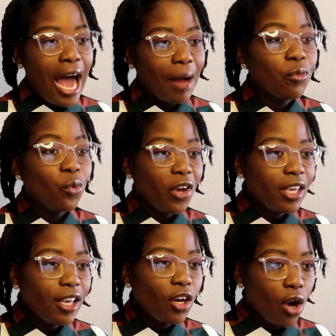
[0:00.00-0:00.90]
i'm
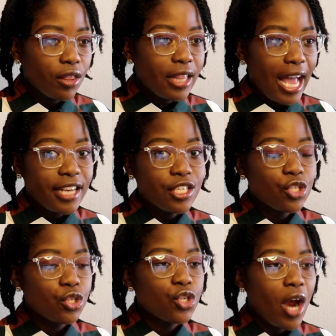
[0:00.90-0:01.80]
working on that
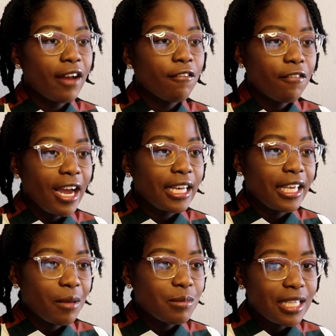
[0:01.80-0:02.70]
to try and find
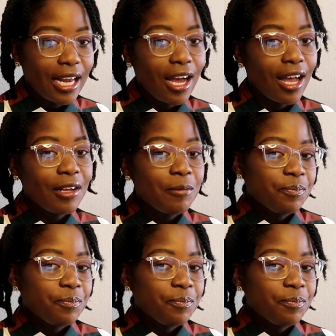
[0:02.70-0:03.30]
games that are